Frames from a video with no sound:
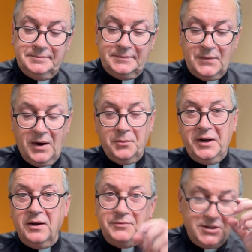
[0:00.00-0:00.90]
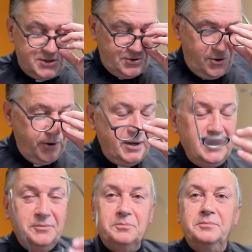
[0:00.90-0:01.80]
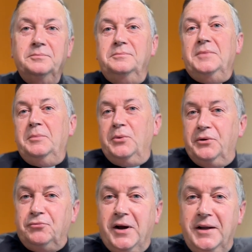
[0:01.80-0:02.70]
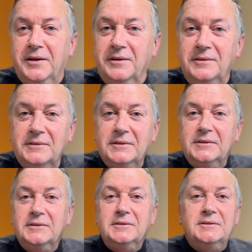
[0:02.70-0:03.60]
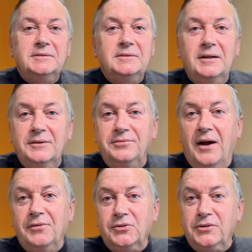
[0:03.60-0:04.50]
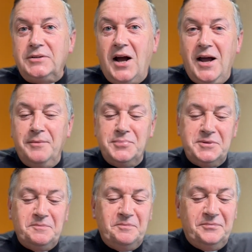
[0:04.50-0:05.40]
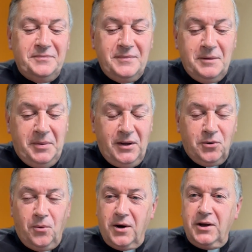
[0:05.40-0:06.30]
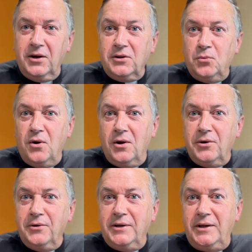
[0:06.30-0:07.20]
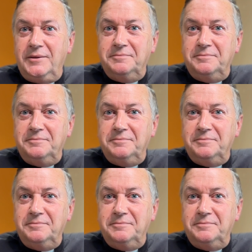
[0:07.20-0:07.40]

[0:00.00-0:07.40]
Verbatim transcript: Well, we love this story. Maybe we've read it uh, five hundred times. Peter walking on the water, and he,